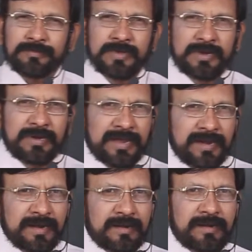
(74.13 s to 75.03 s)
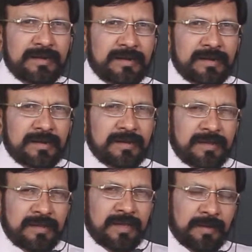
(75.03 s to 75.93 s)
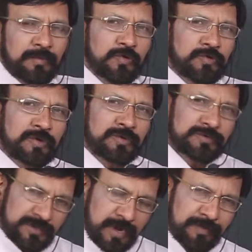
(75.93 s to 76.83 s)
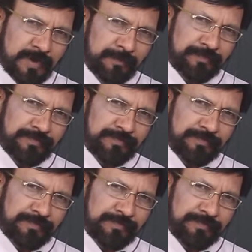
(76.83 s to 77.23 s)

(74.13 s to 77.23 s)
we learn about Java,